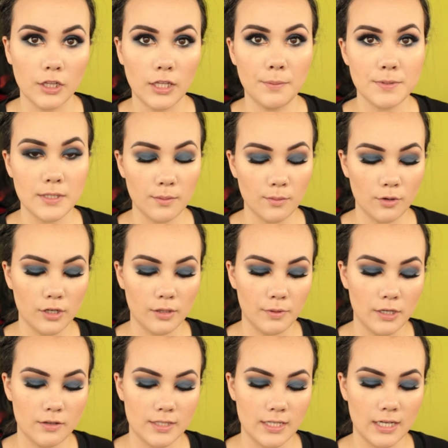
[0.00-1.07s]
lips, I'm going to be
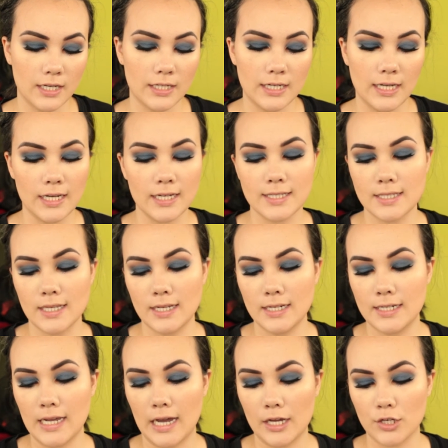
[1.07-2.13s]
using NYX
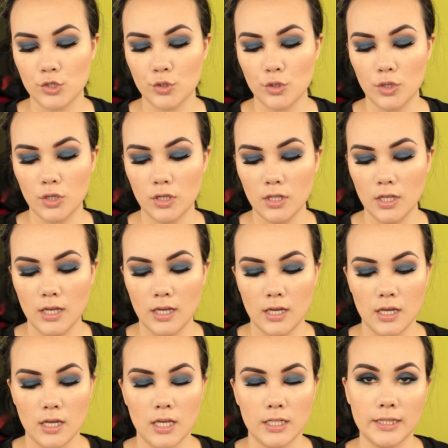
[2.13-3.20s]
Natural
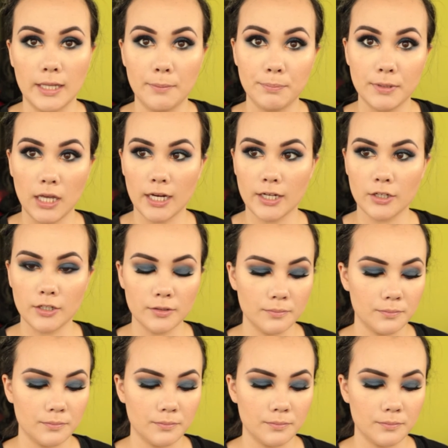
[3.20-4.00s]
Lip Liner.